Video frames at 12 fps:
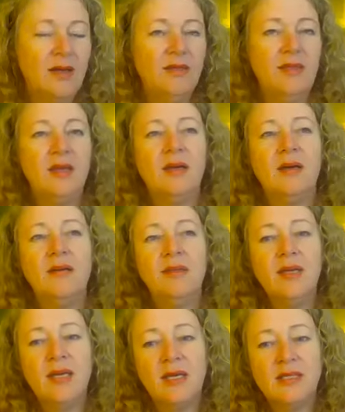and I think
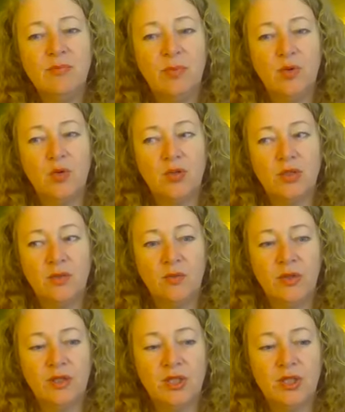it is important
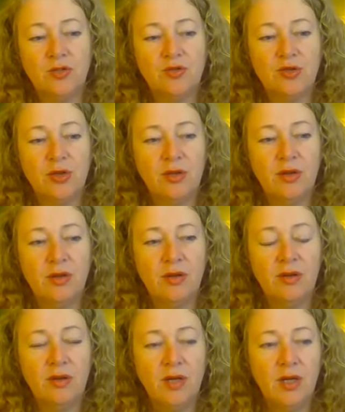with children
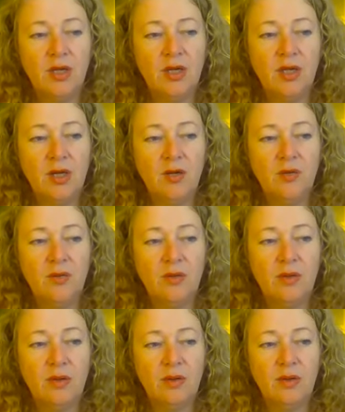that, you know,
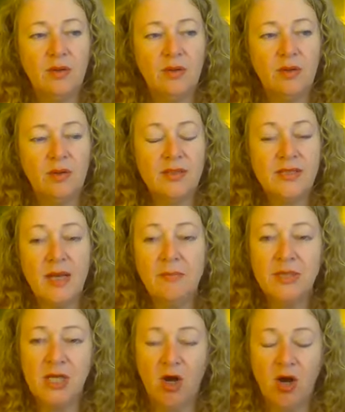
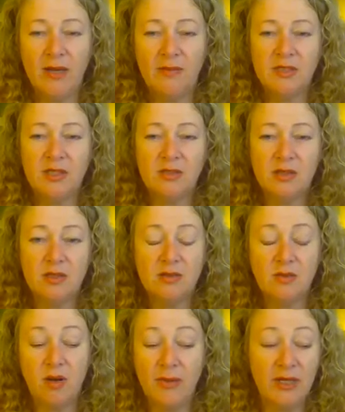sometimes
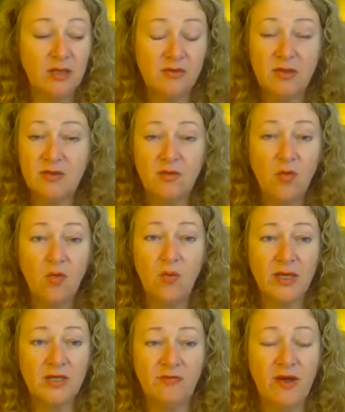there's
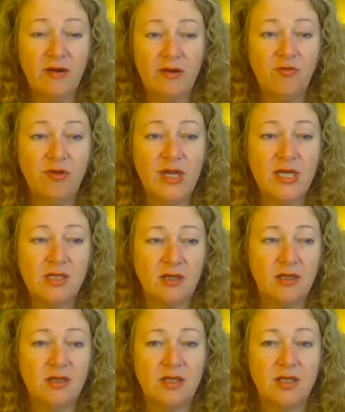always a valid
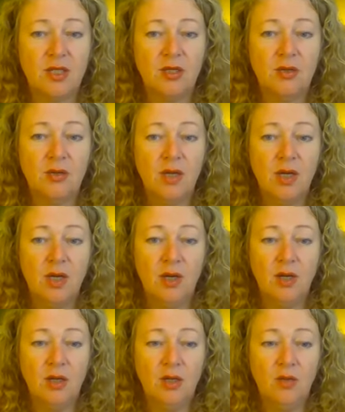reason as to
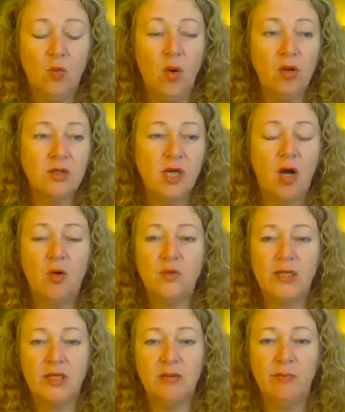what's
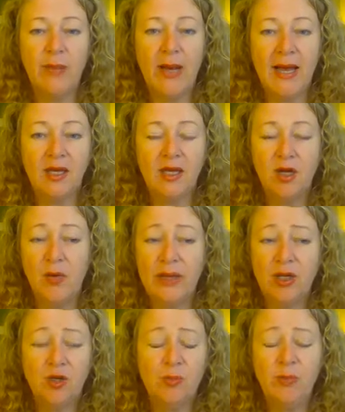holding them back. You know,
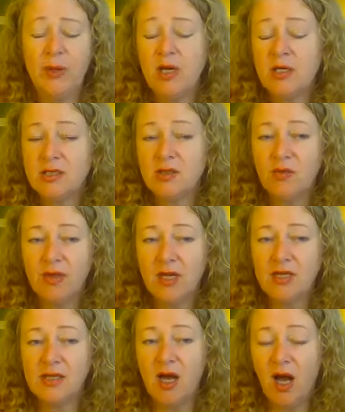it could be personal
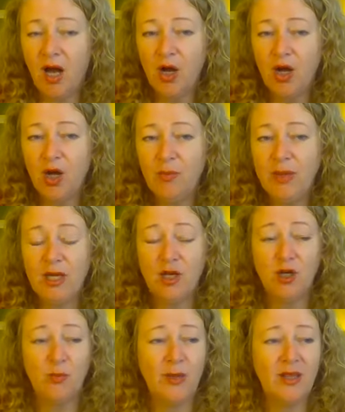things at home, it
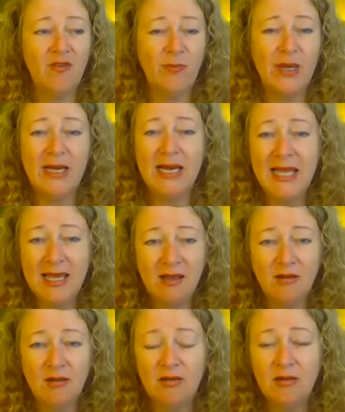could be they've been
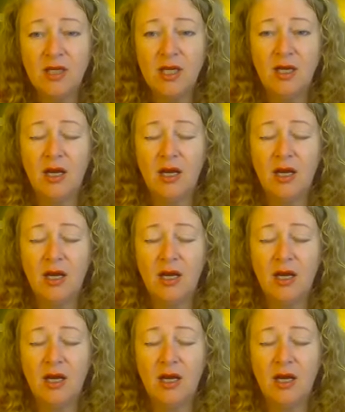ill.